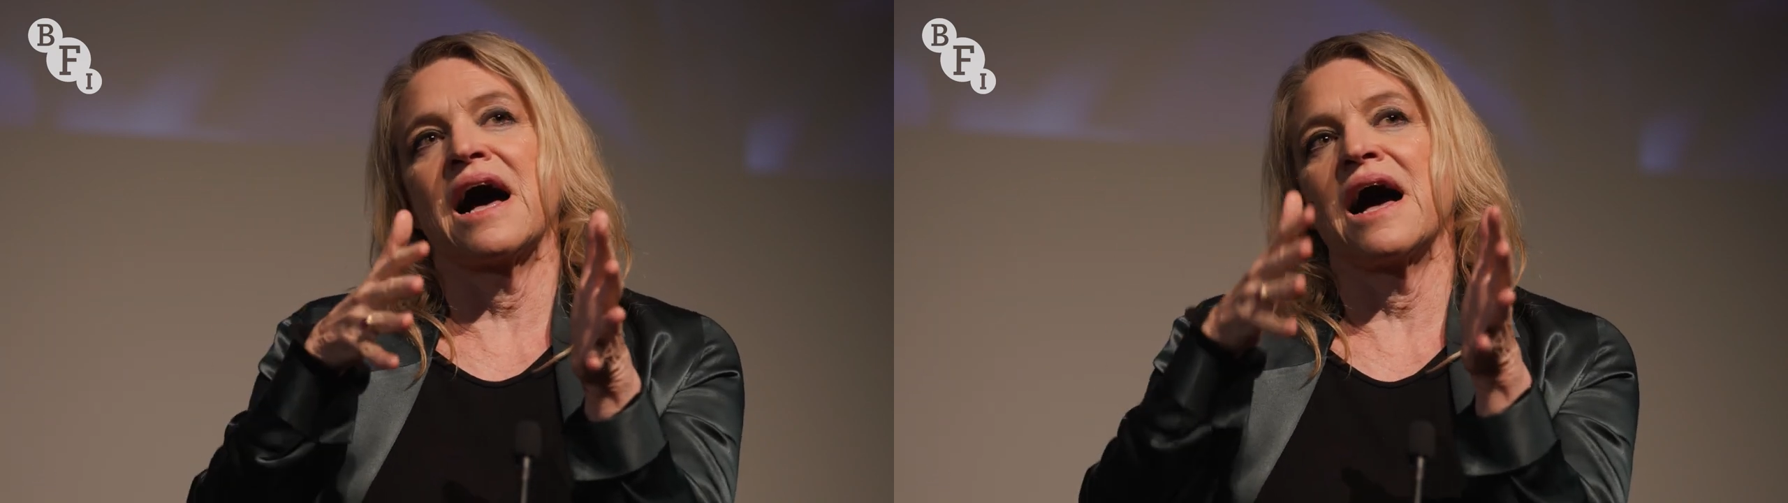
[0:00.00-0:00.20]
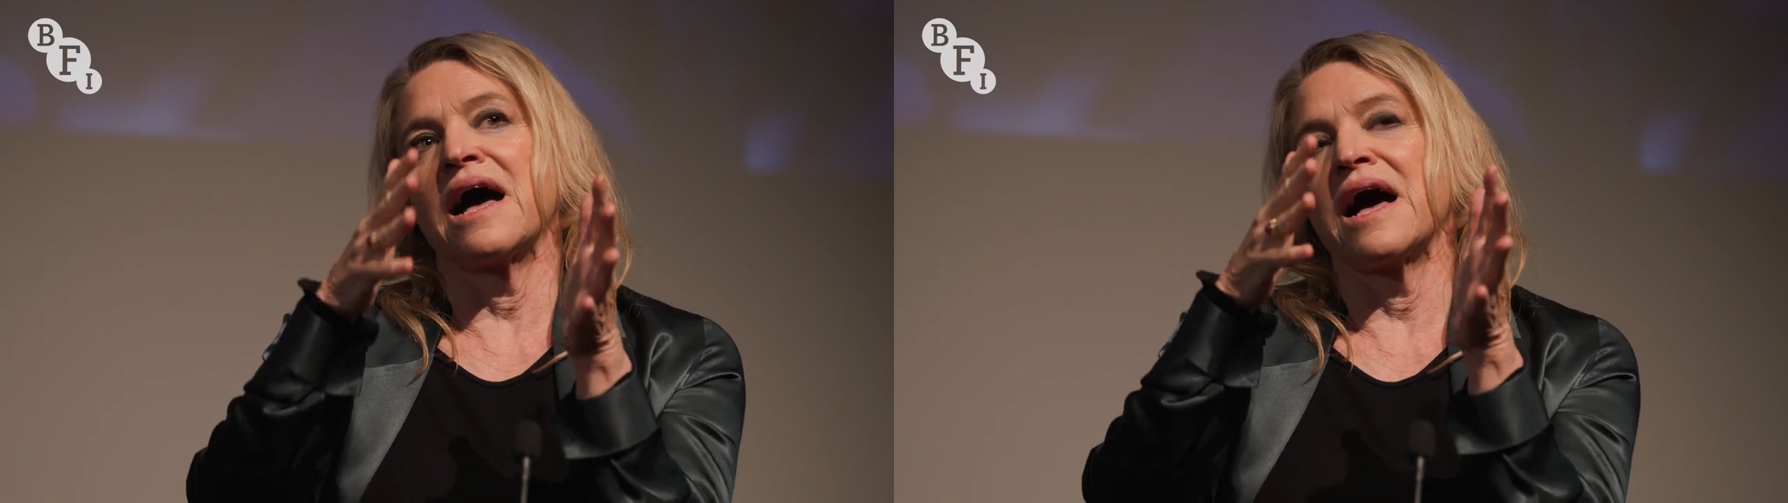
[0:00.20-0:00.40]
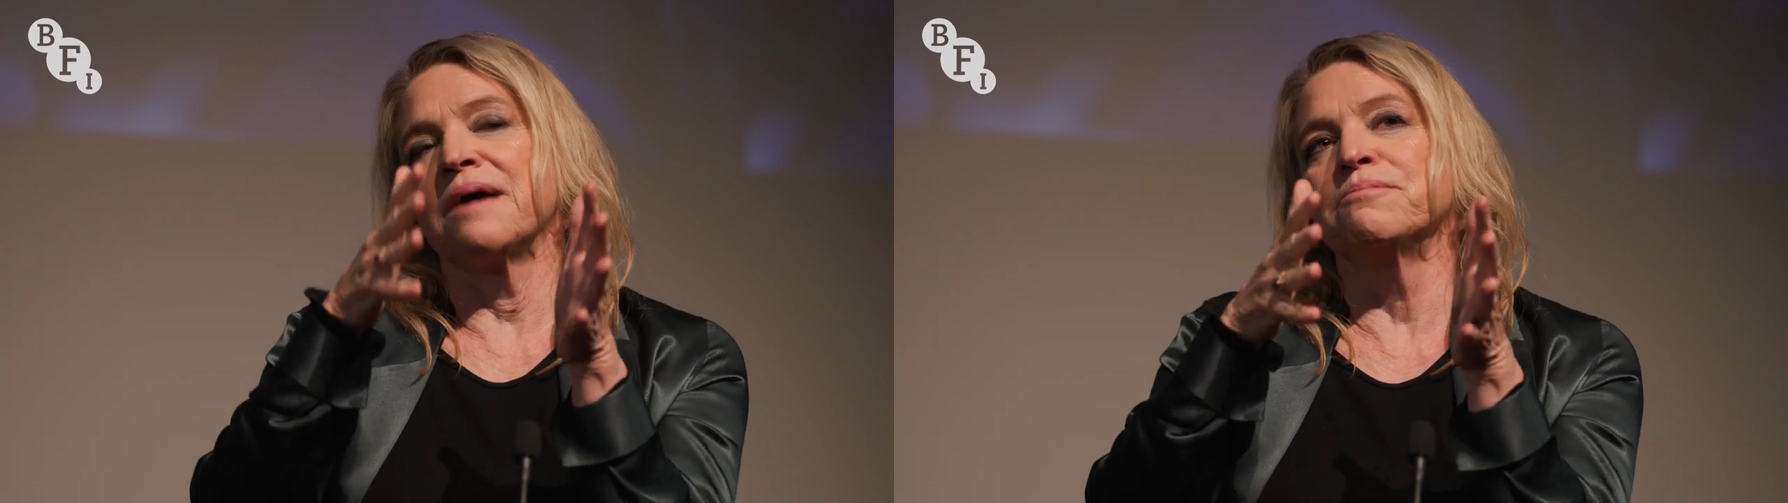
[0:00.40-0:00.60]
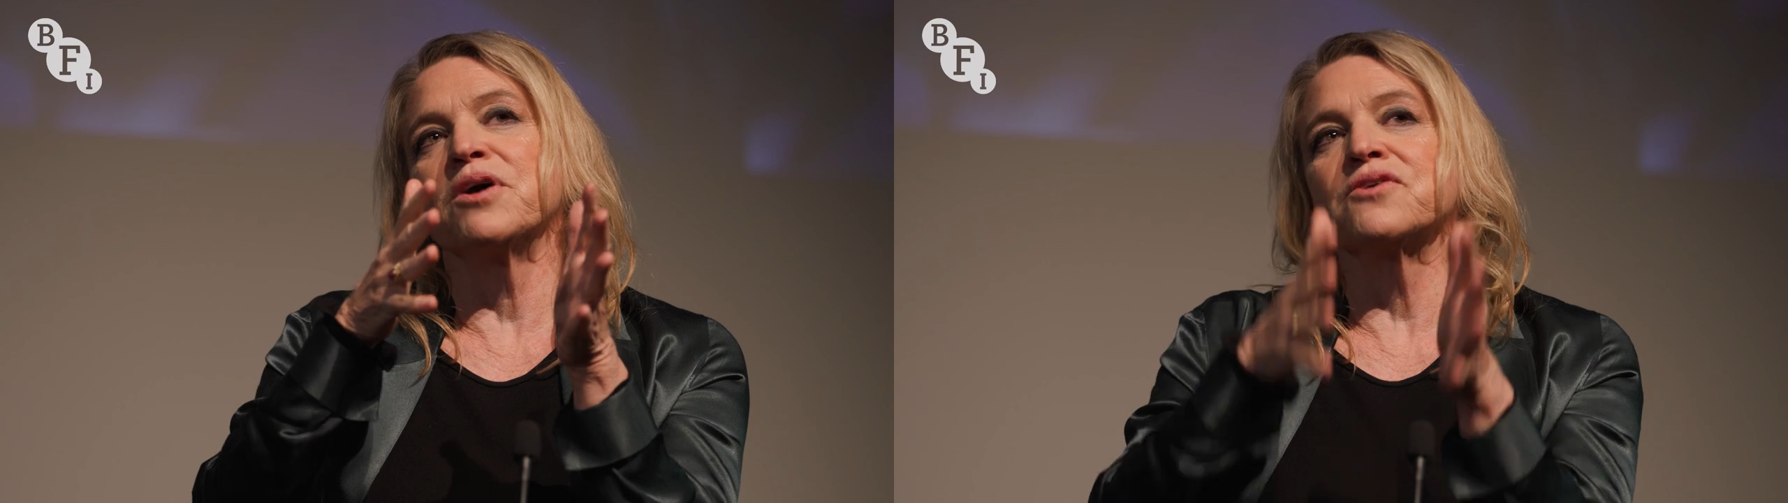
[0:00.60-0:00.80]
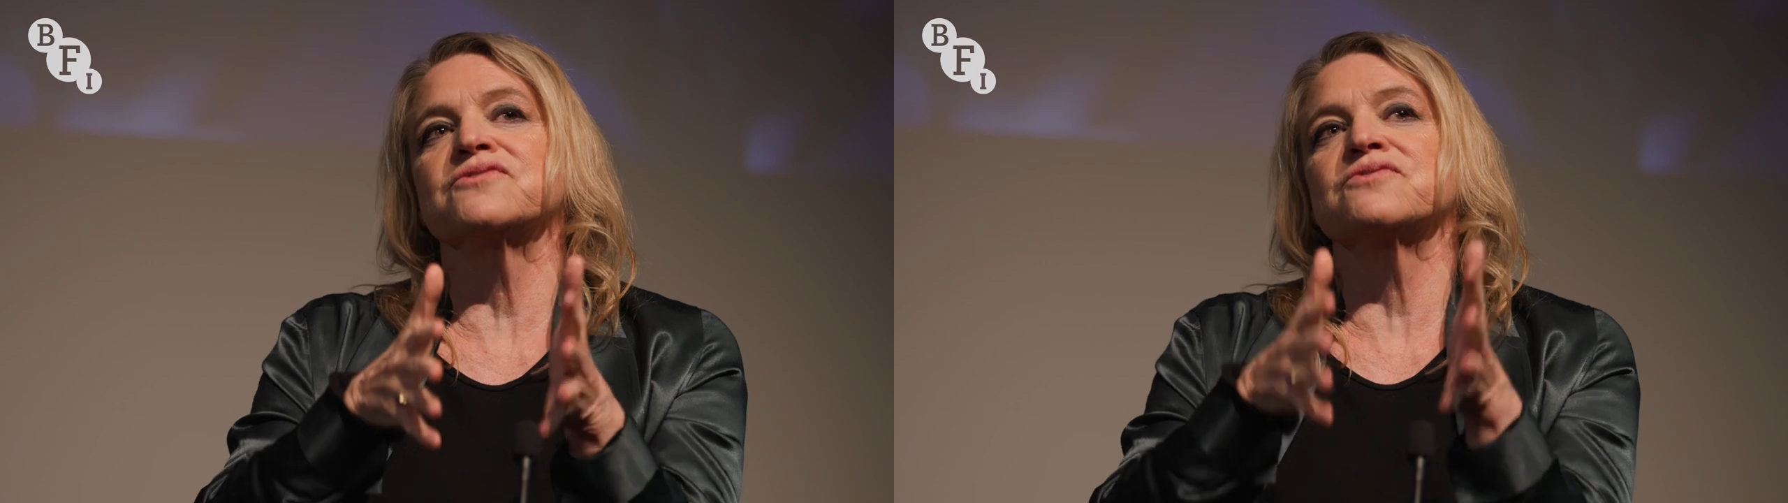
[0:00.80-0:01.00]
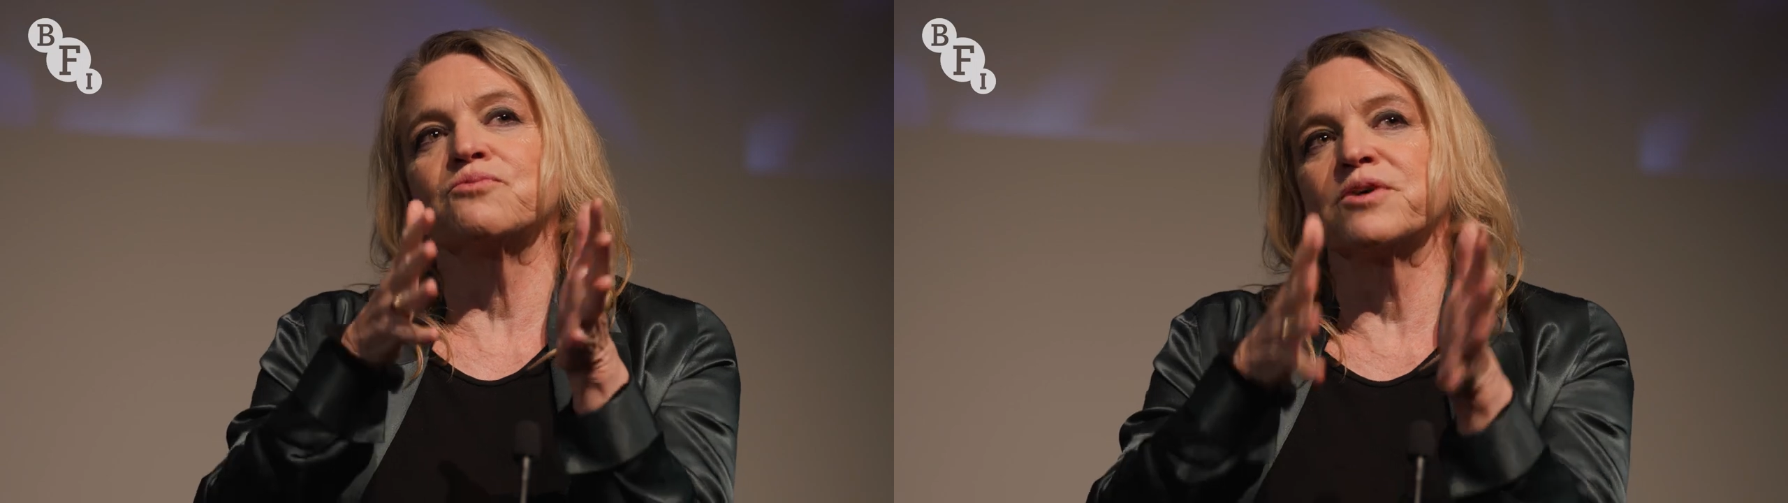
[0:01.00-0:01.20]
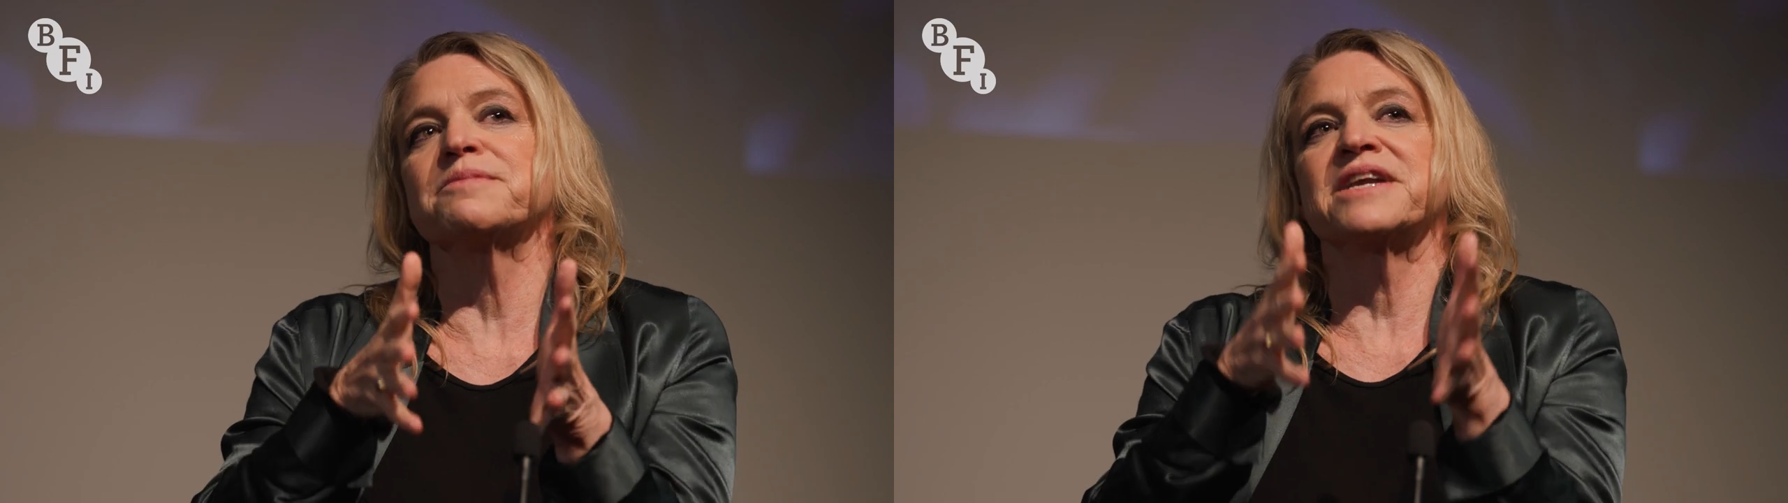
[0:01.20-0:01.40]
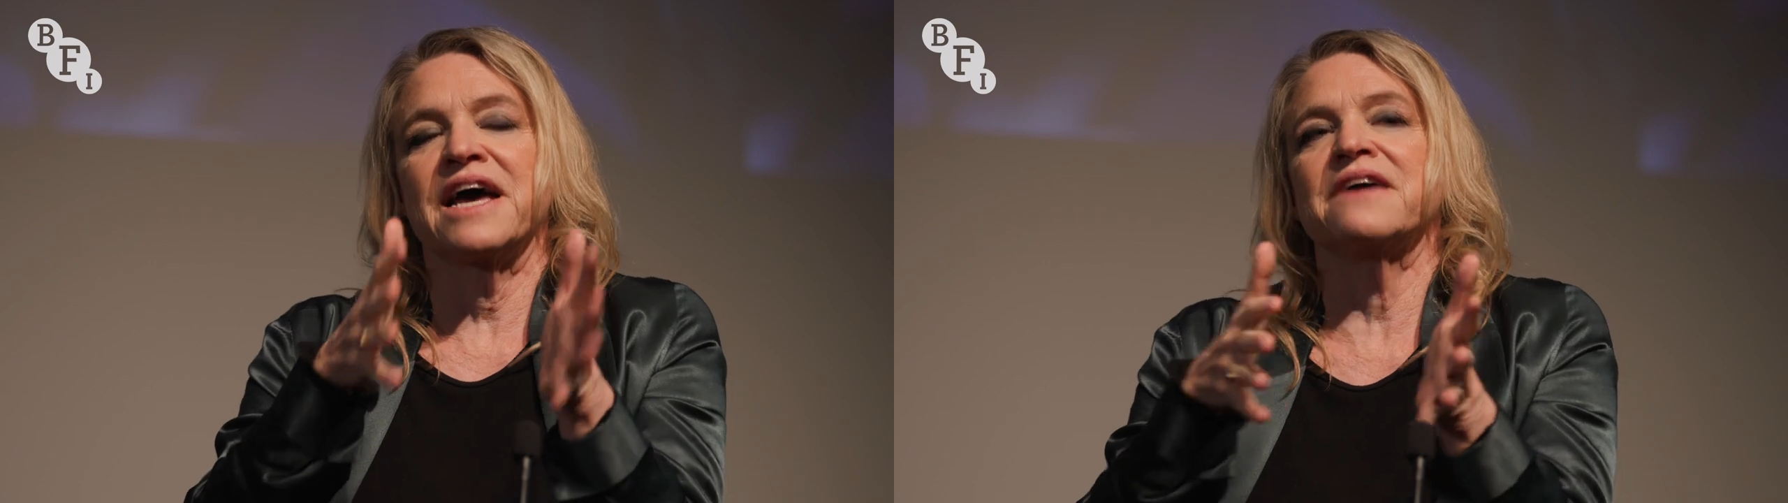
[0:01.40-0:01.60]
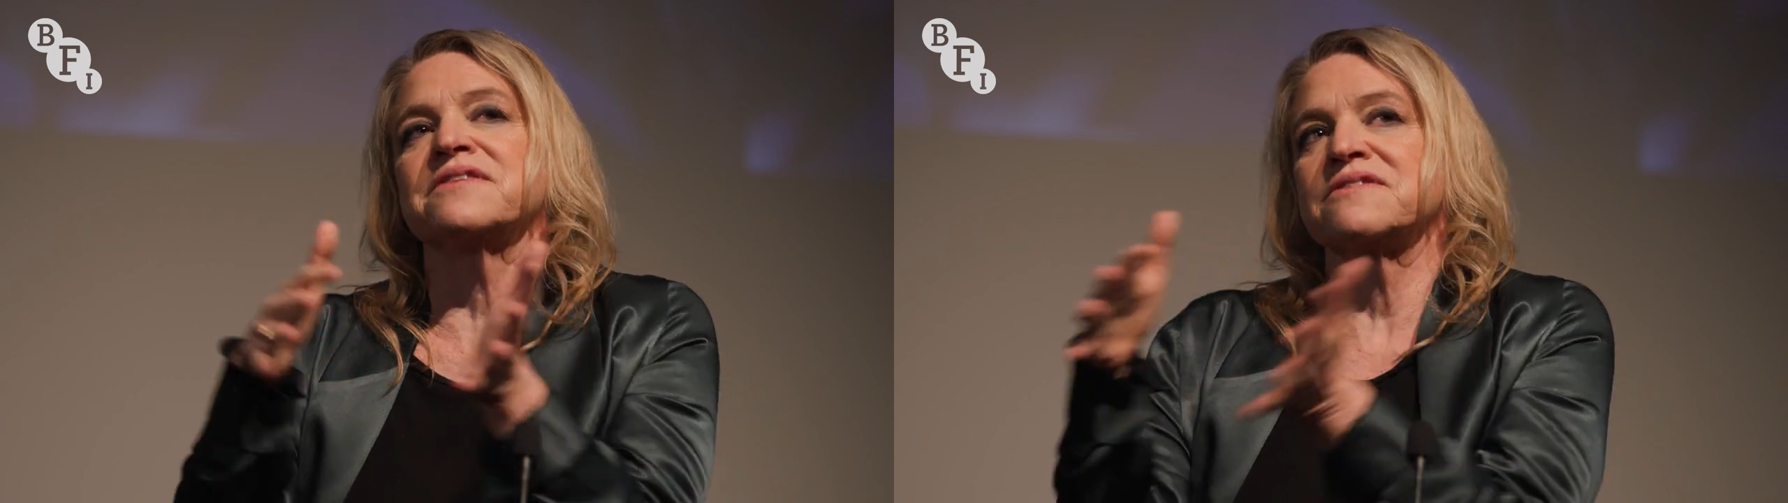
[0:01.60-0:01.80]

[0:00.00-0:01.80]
I, most women have